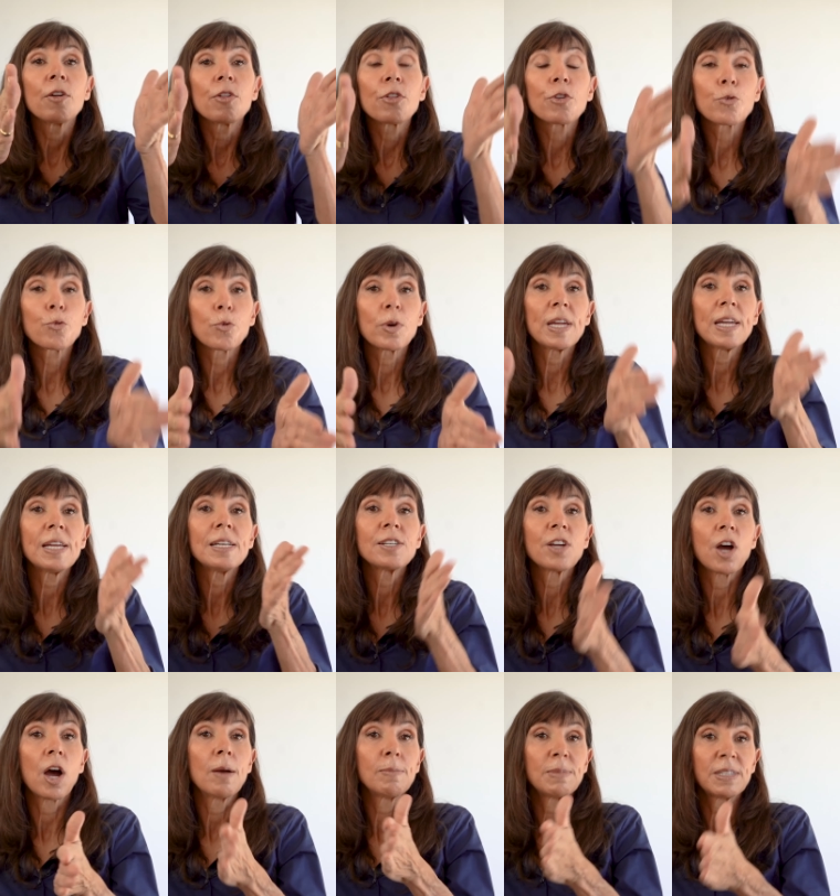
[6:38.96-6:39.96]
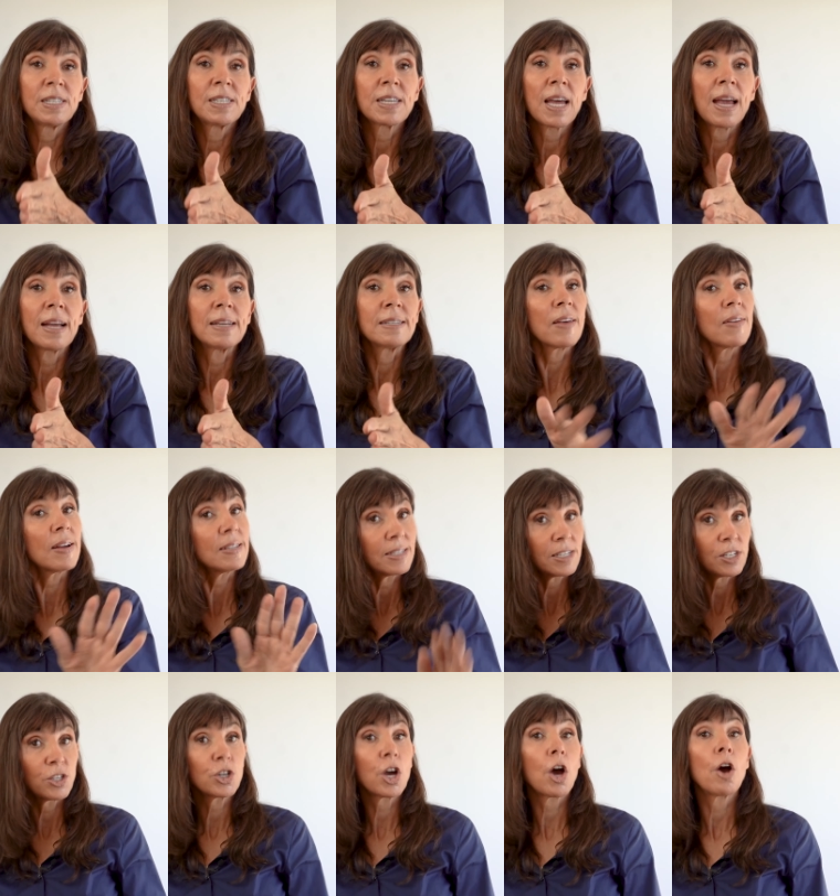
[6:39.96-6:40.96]
3 times a day. So that's
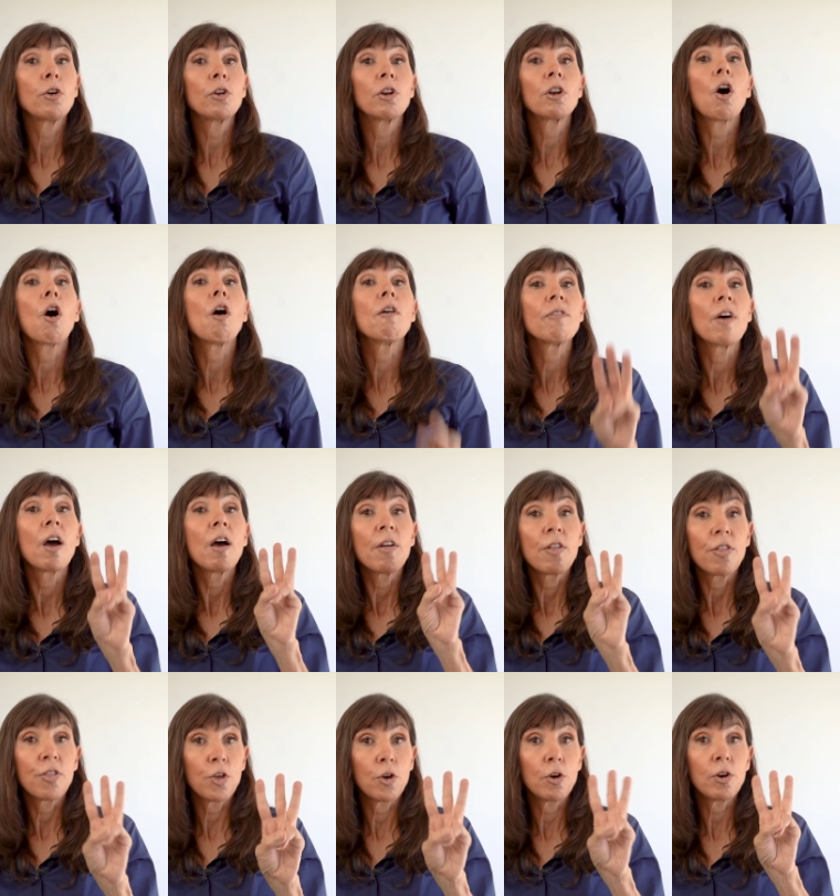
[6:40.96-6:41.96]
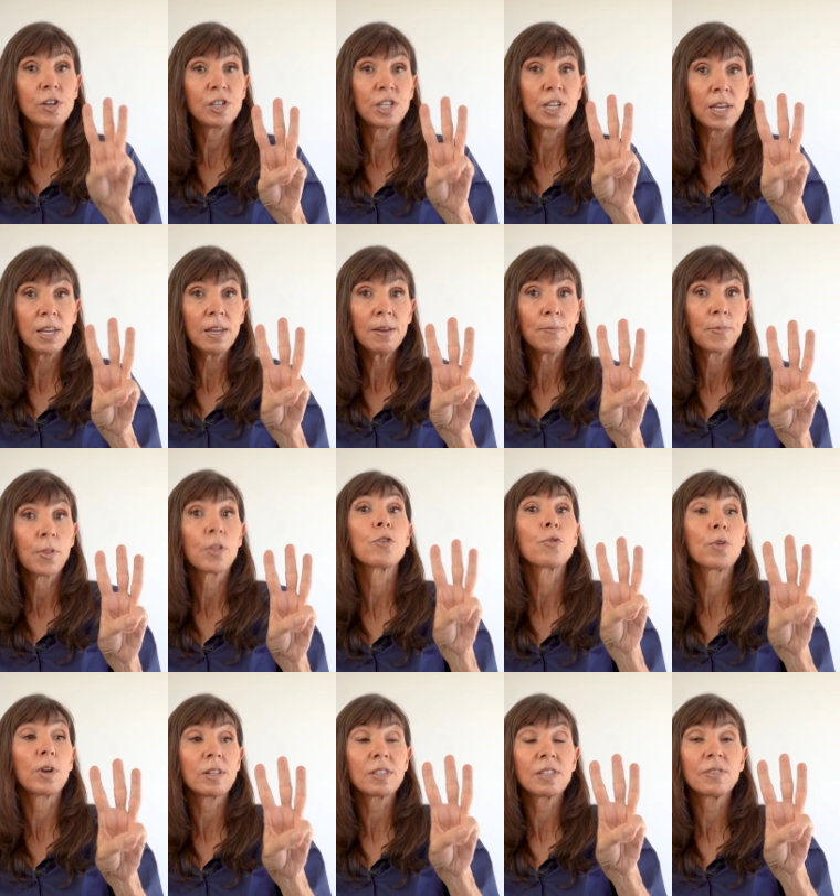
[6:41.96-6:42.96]
a total of 30,
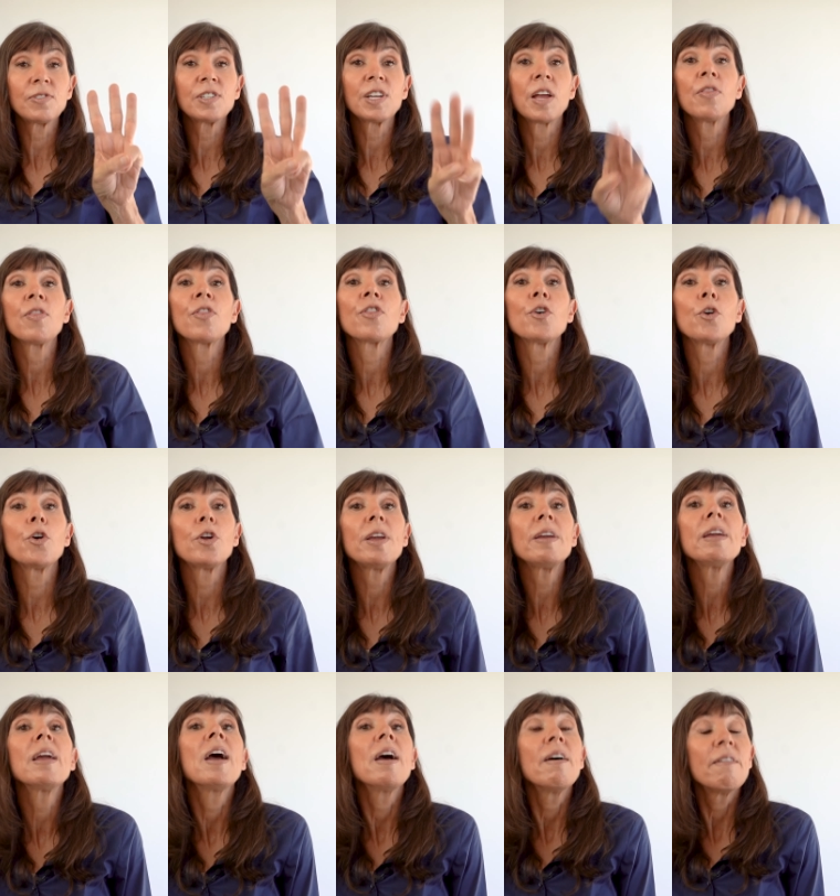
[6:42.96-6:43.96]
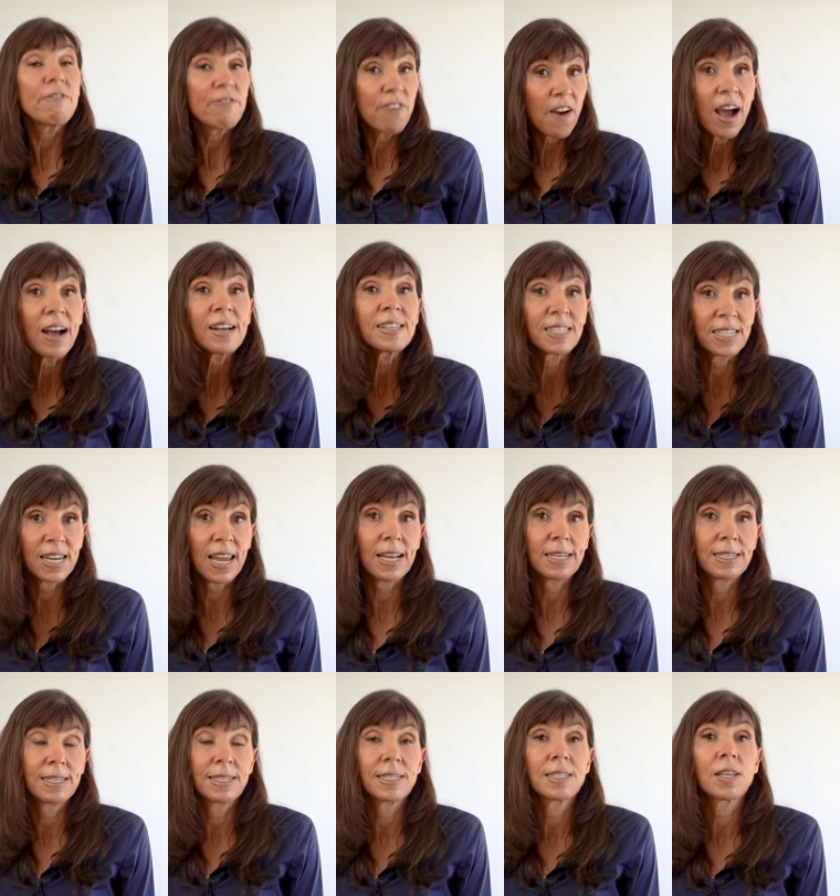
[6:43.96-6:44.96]
3 lots of 10, 30 fast
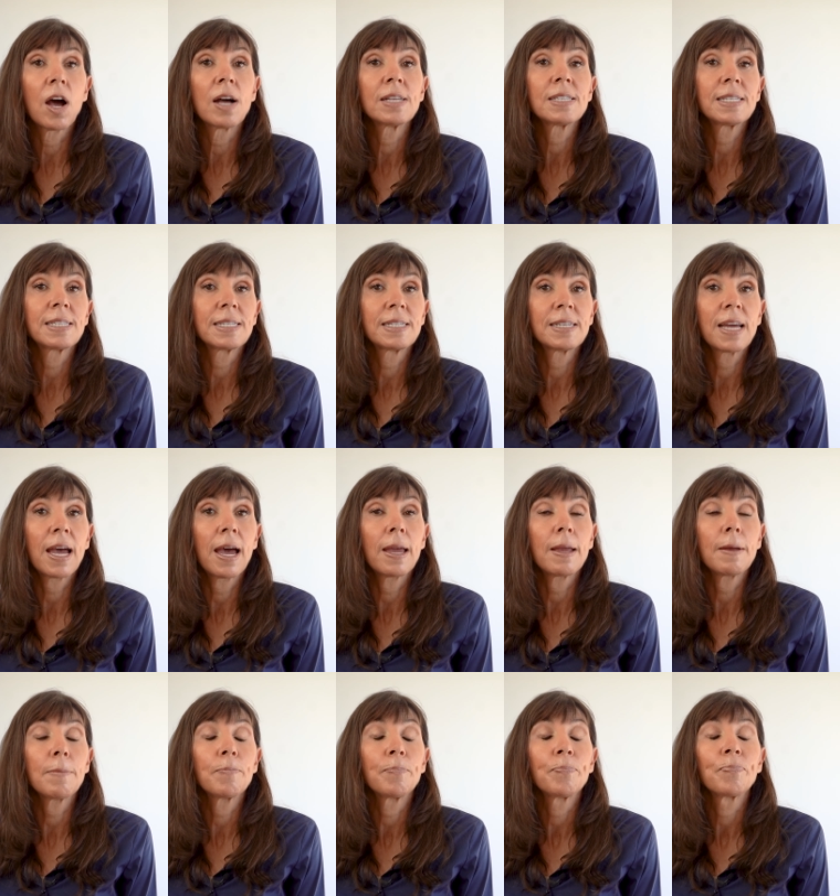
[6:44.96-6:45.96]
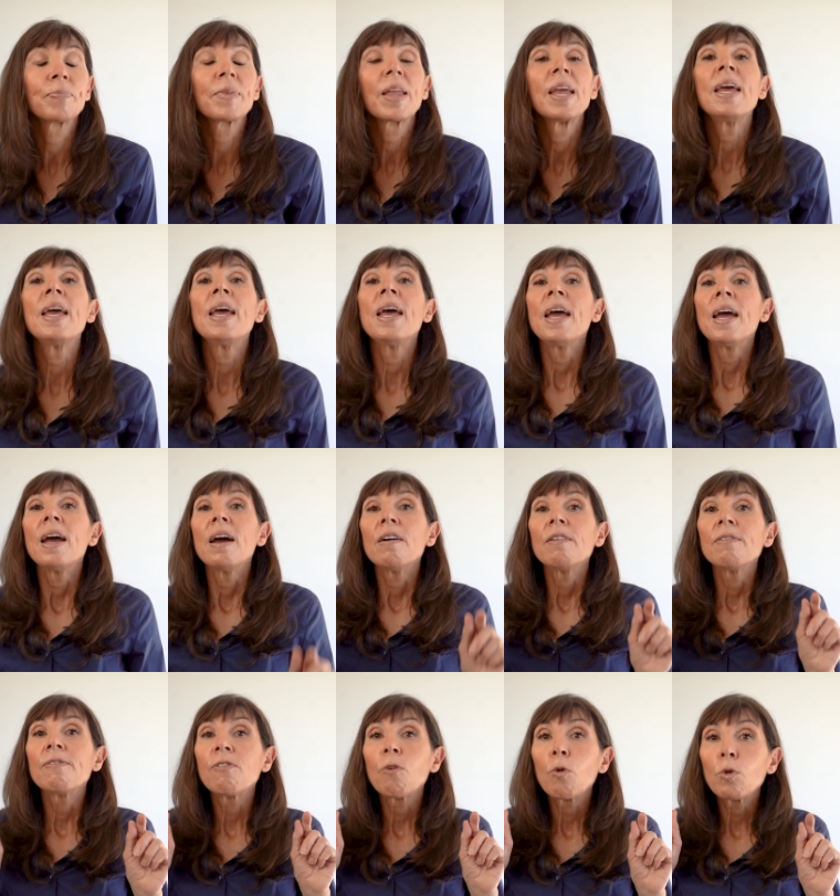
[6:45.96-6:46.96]
exercises a day.
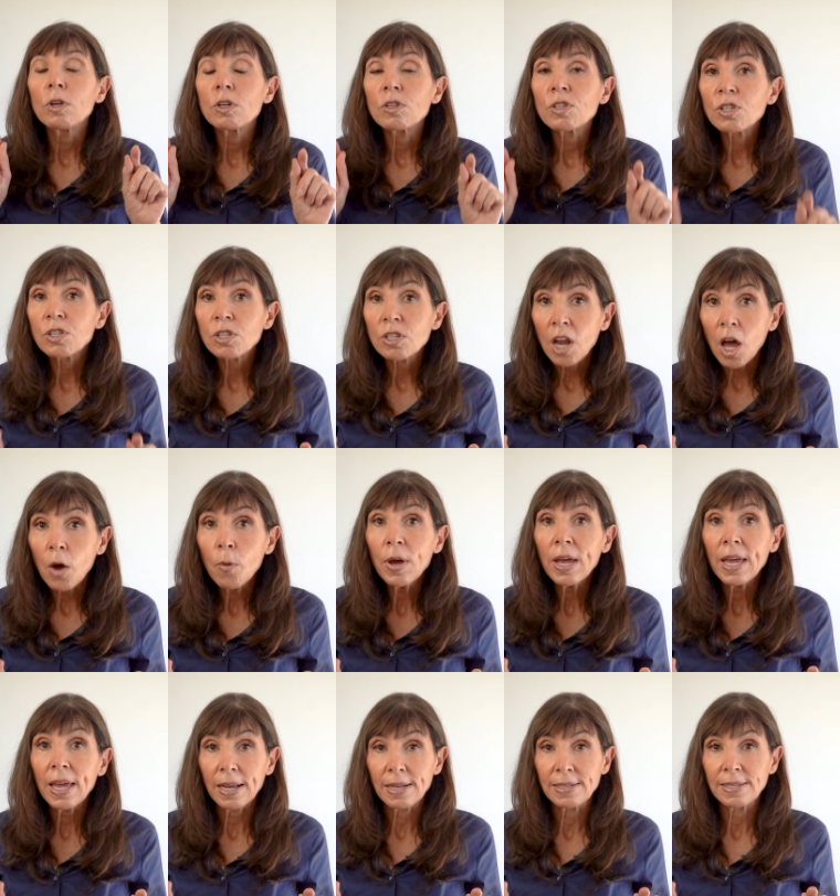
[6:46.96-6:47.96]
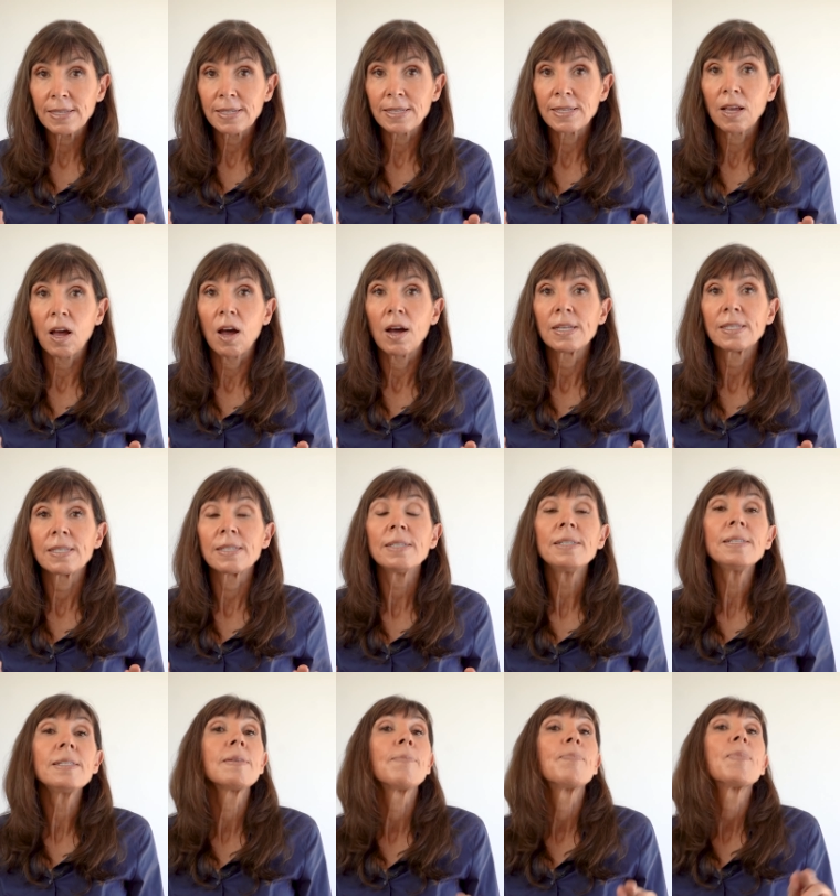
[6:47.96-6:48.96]
For your slower
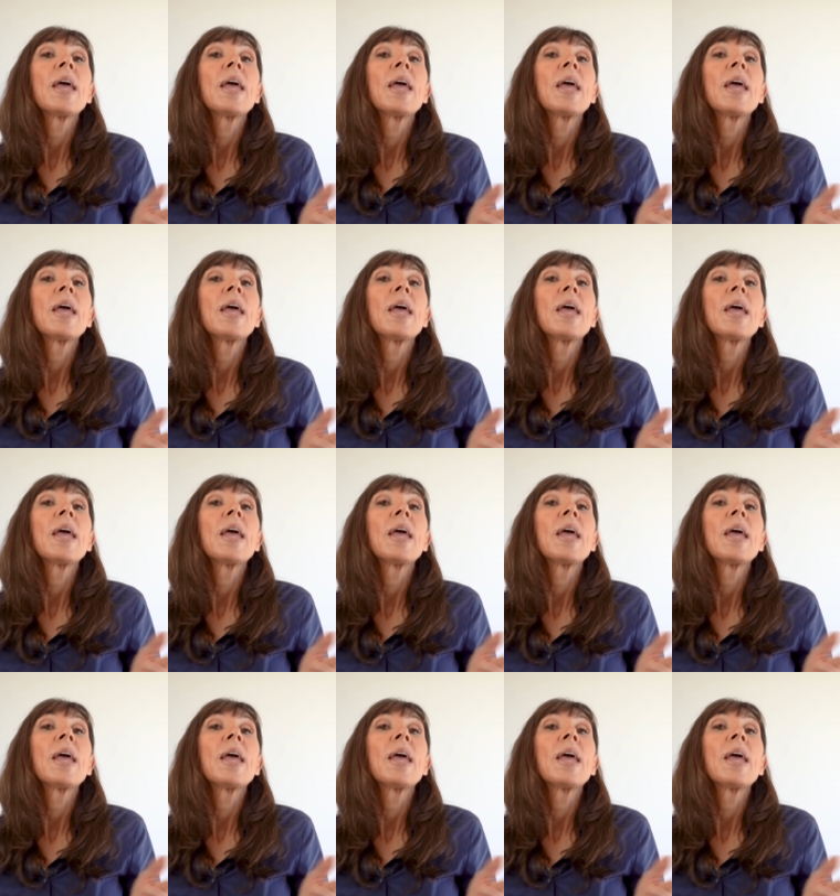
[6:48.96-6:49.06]
exercises,